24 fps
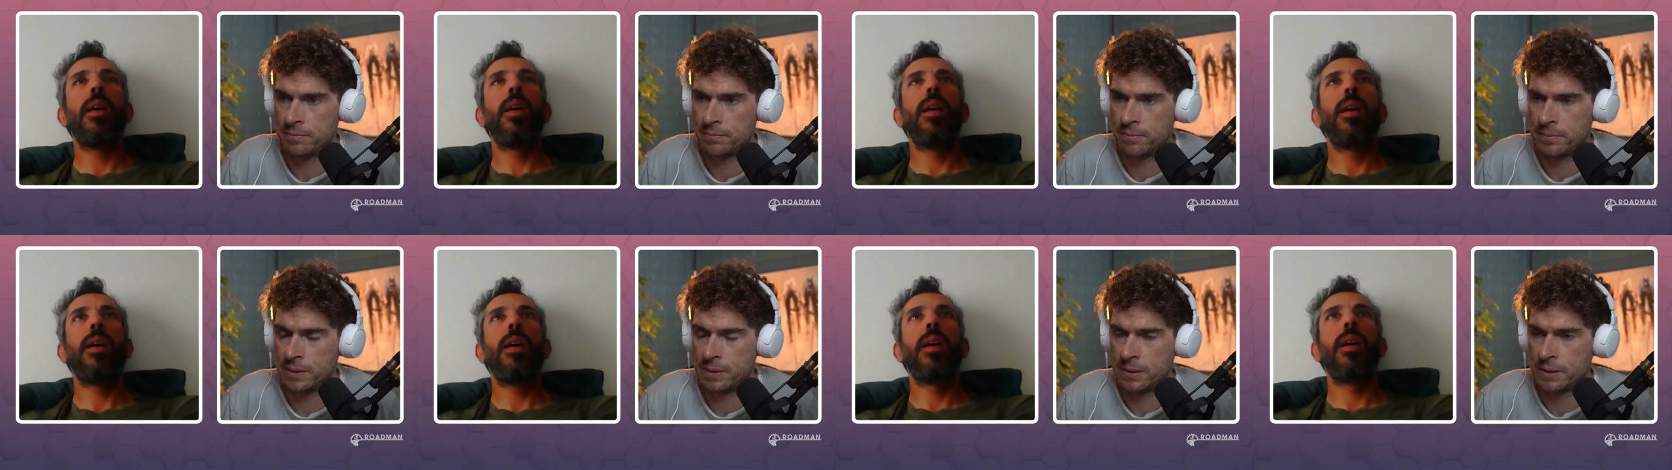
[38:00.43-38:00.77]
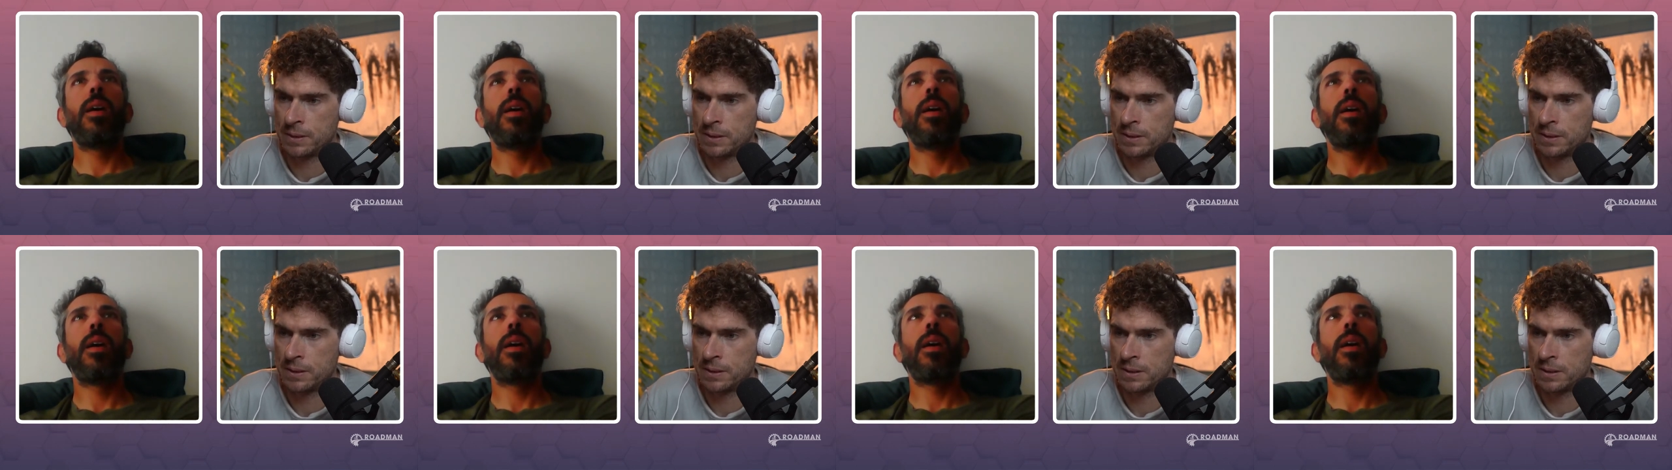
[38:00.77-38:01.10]

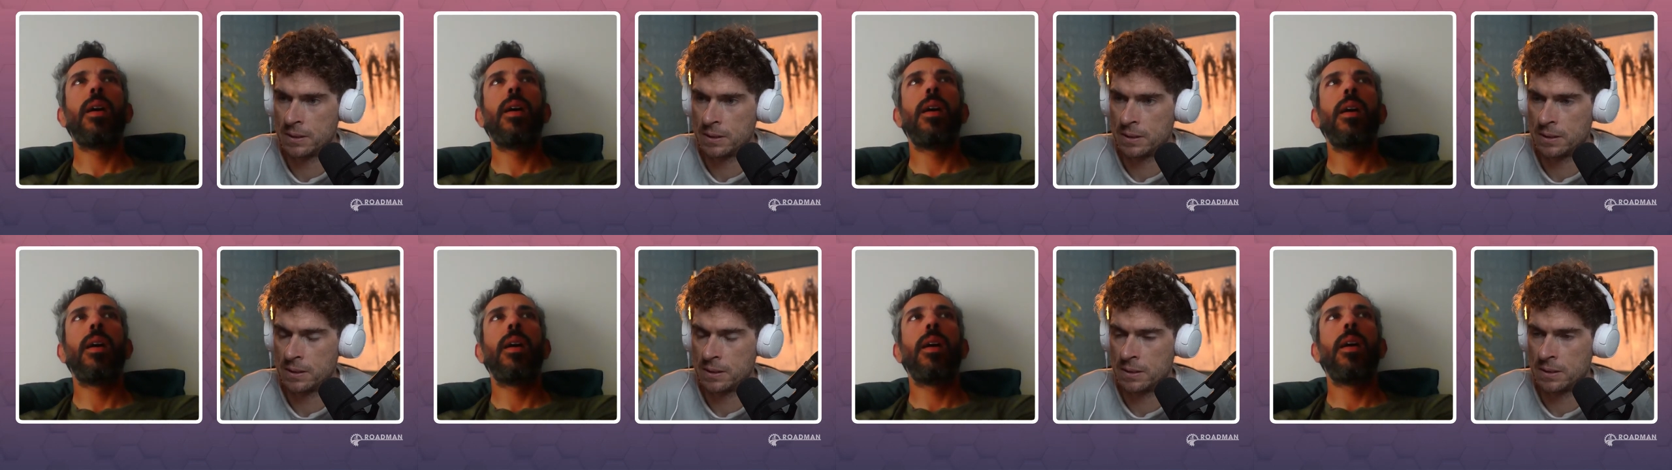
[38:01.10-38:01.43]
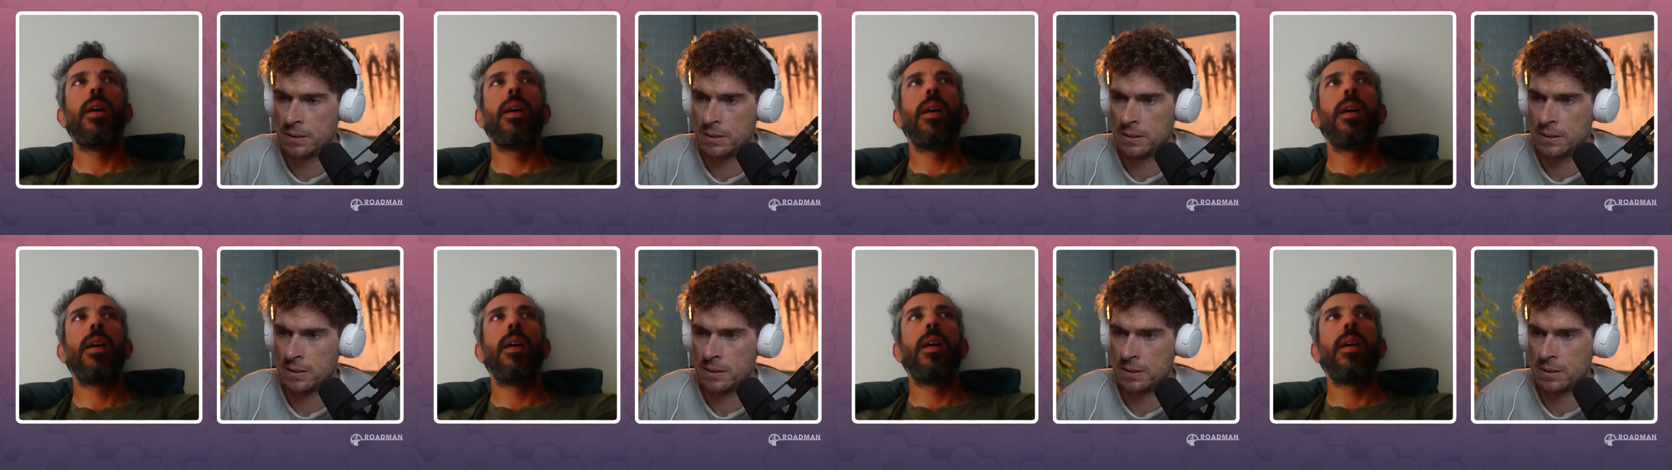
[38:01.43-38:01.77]

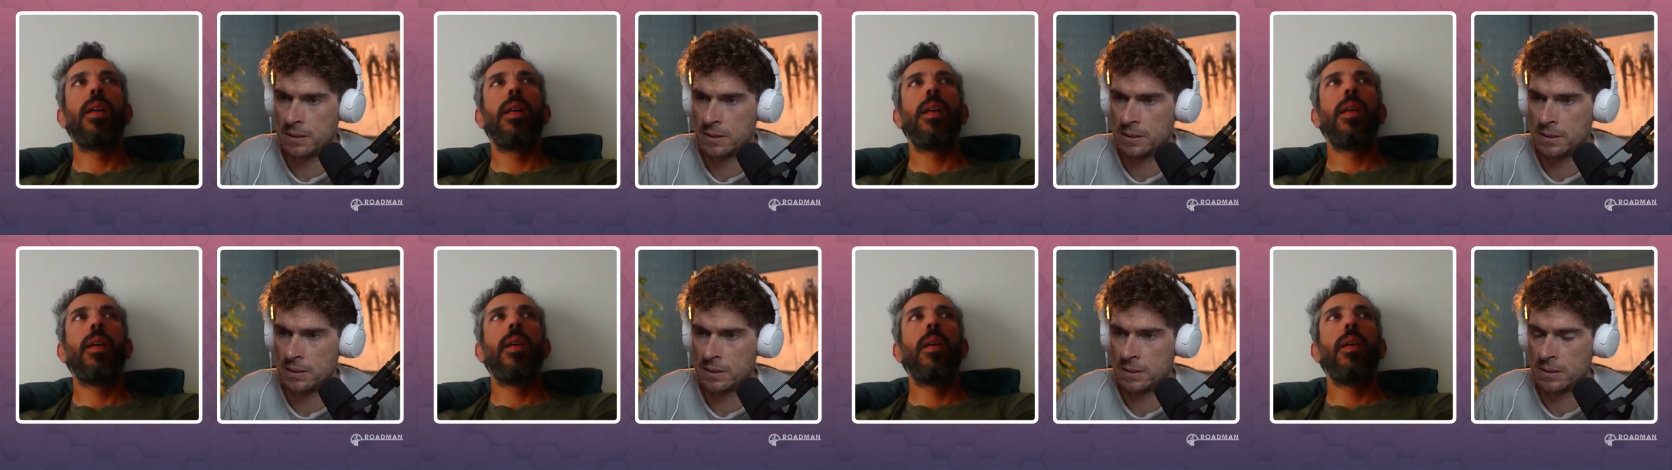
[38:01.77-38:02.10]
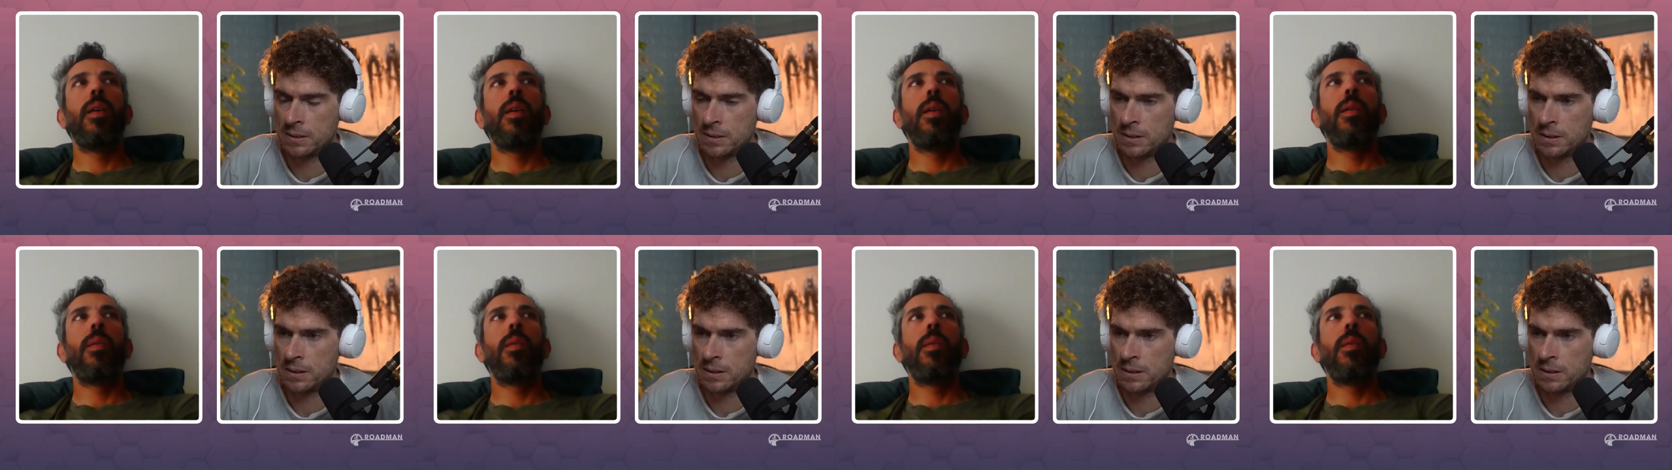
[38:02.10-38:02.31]
Nobody speaks.